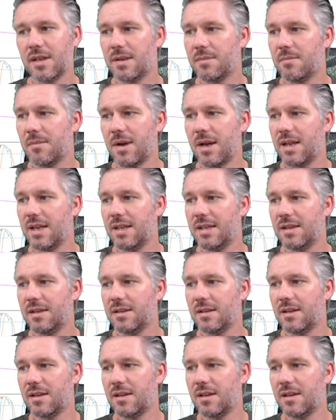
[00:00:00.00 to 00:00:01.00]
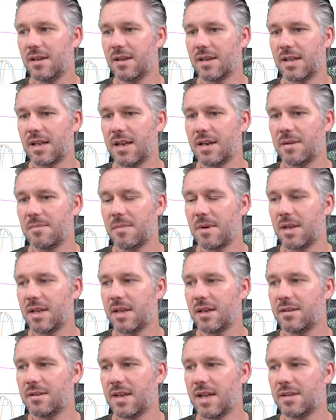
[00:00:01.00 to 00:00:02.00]
it may
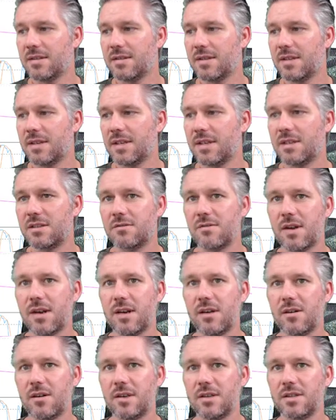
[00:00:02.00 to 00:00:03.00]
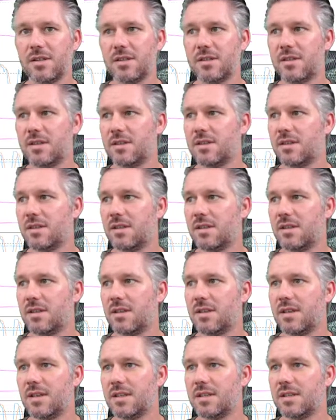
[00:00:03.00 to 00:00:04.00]
go down to this trend line, just as
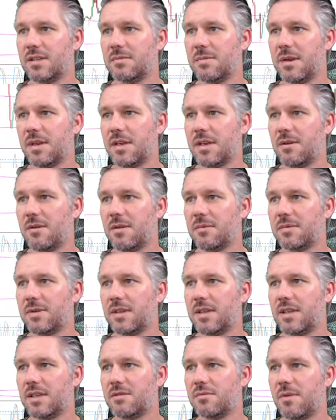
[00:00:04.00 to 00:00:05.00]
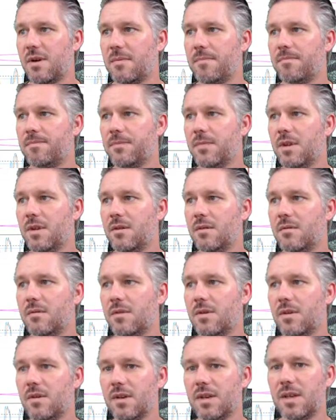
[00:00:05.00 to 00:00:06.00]
the Dixie may go up to this one.
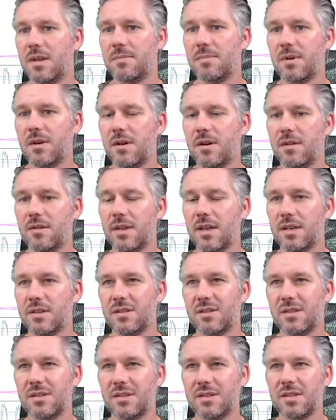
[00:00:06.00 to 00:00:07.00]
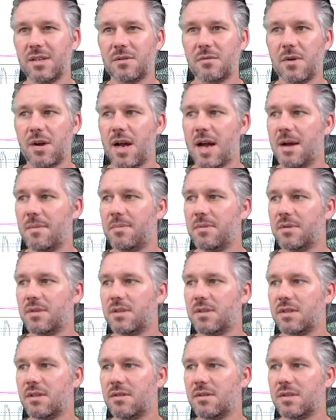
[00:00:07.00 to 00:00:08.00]
We've got to keep an eye on that just to see what
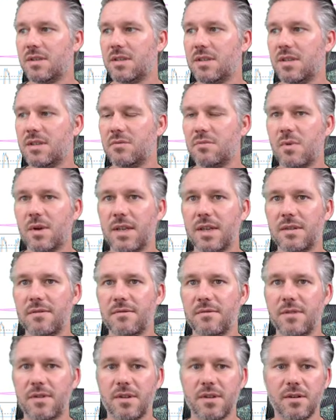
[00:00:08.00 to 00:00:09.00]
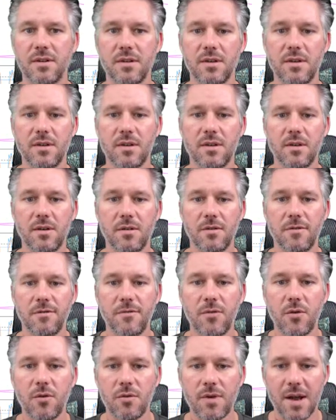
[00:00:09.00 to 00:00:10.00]
happens. So I suggest waiting for the
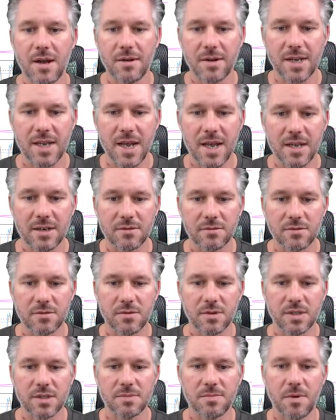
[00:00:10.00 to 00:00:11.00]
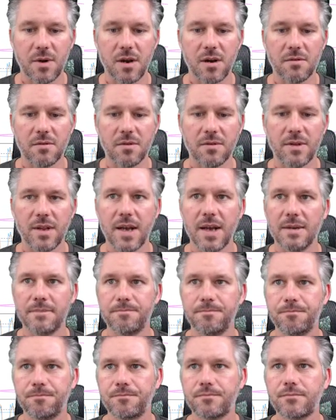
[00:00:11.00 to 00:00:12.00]
4-hour candle to expire on that.